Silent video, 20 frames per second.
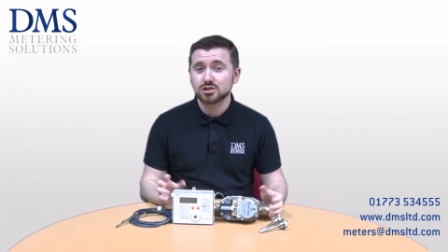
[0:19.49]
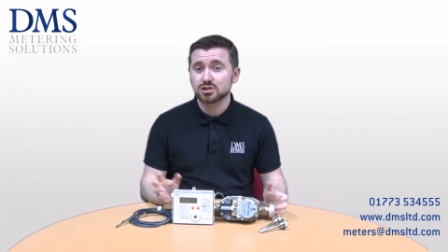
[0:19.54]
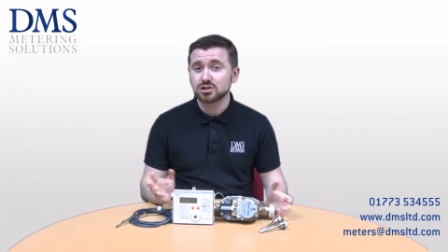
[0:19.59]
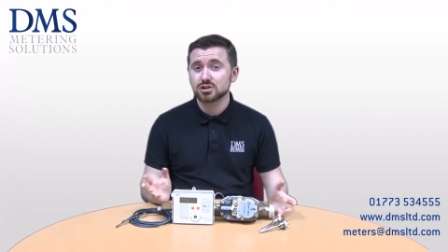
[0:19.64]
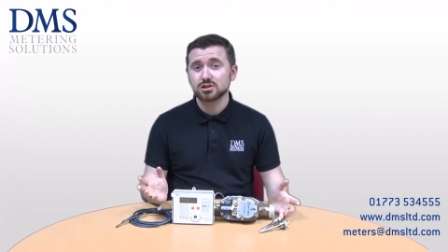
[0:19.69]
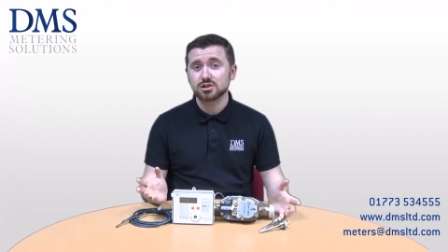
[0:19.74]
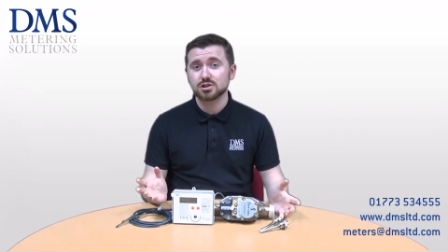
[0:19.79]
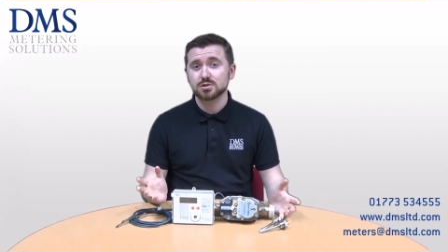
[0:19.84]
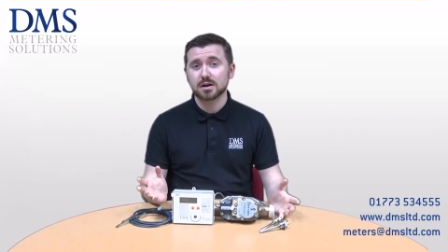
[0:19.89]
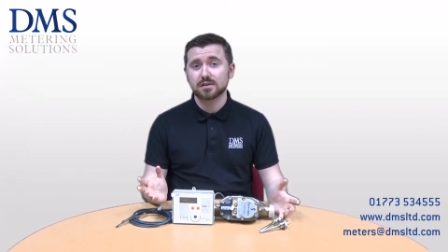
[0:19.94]

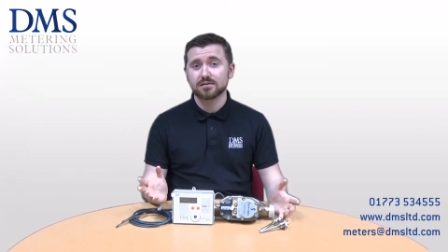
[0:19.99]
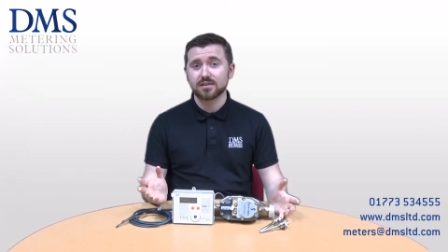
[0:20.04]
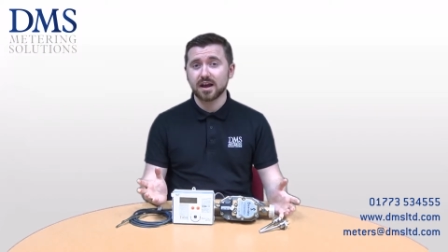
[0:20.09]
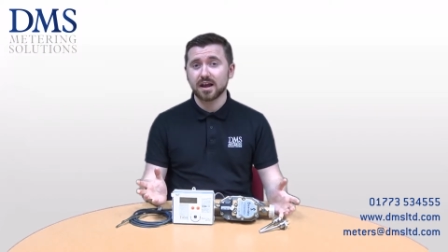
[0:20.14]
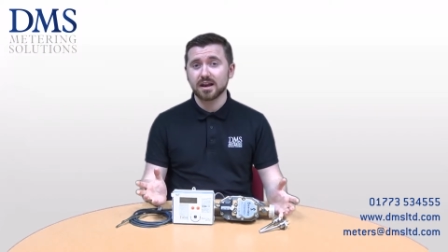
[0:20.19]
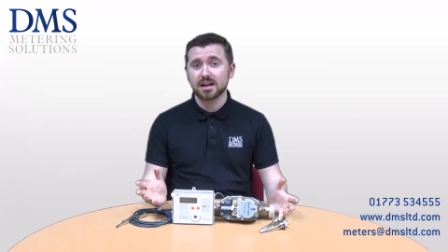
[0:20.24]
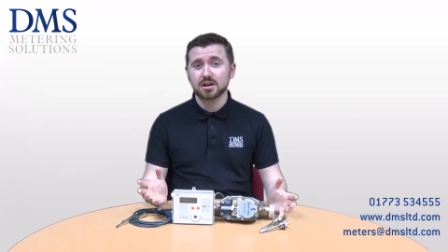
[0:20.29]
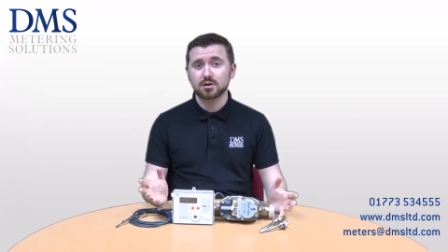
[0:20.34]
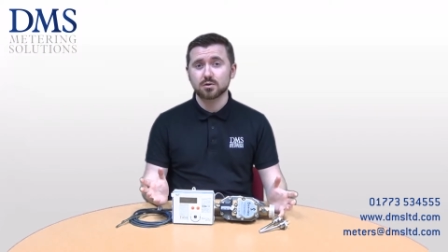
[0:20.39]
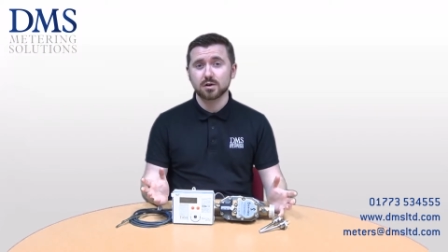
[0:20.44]
Should you
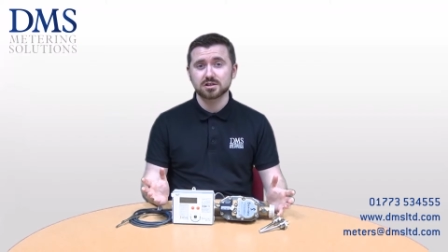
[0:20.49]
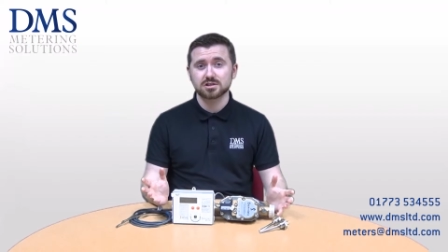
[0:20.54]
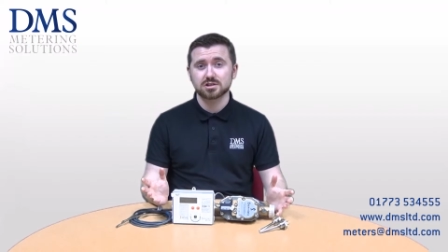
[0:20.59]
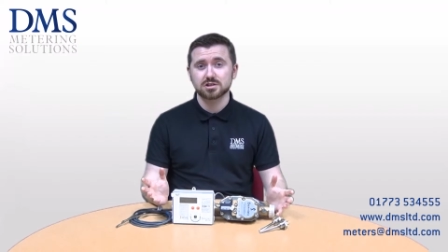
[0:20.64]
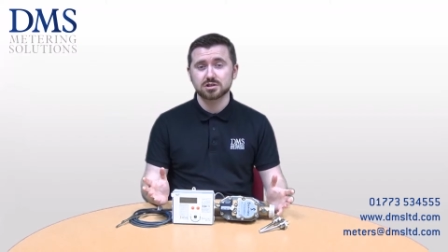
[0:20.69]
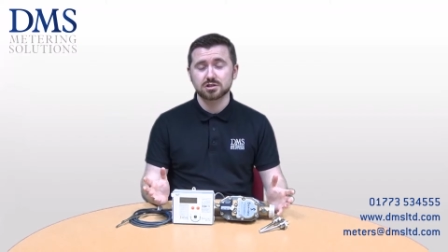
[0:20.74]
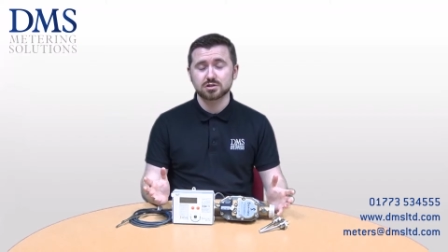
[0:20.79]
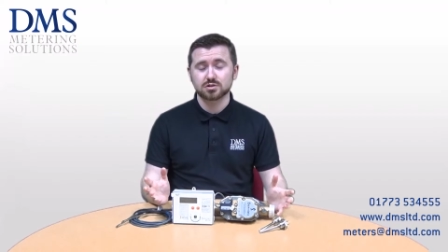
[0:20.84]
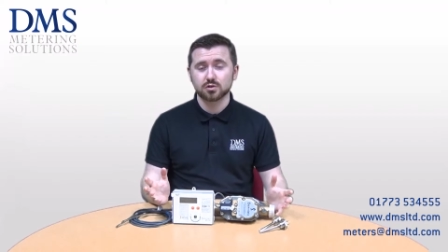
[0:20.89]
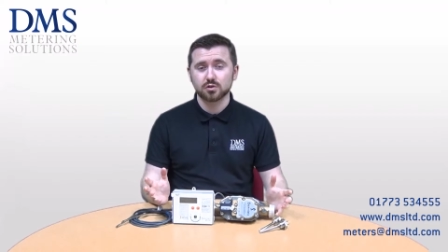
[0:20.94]
have any
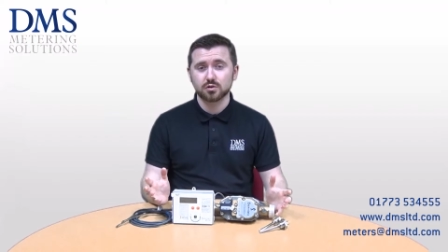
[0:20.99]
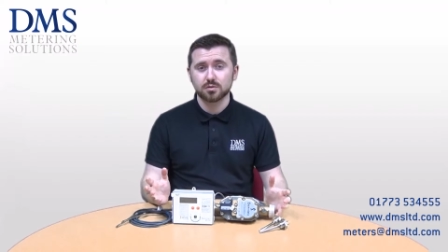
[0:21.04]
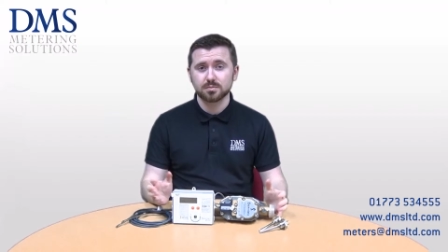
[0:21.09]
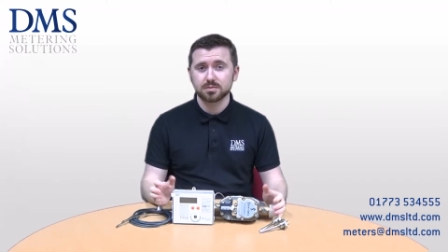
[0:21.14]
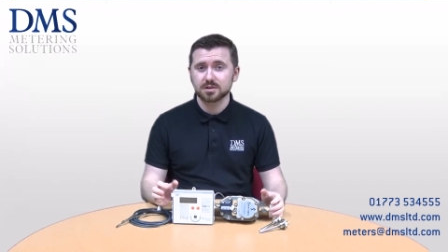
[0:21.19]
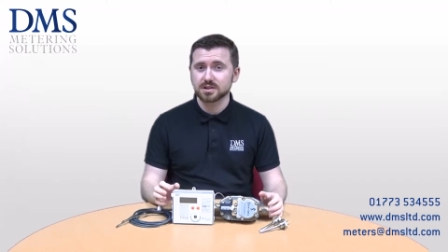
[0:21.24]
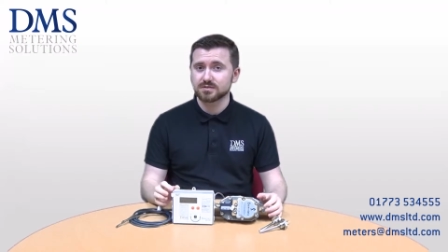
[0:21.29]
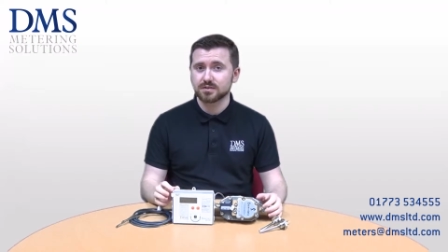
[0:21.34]
questions at all,